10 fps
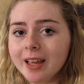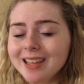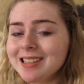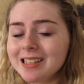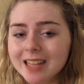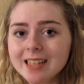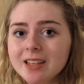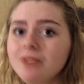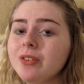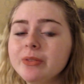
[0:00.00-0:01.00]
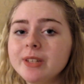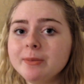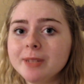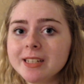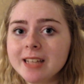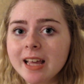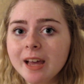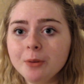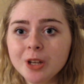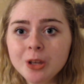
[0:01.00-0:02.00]
it stays at 15%
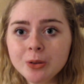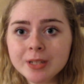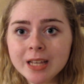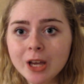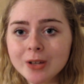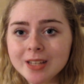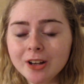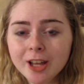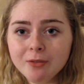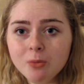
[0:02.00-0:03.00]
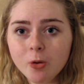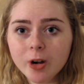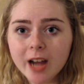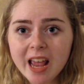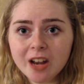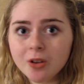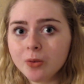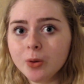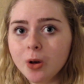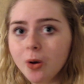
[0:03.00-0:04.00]
and when you use it, it goes down even more and it
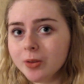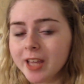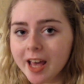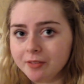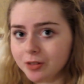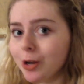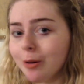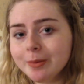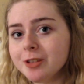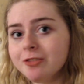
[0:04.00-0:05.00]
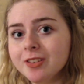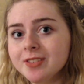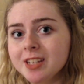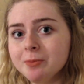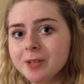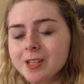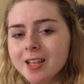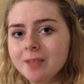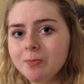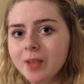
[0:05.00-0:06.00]
will only ever go up to
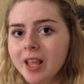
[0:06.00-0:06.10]
15%.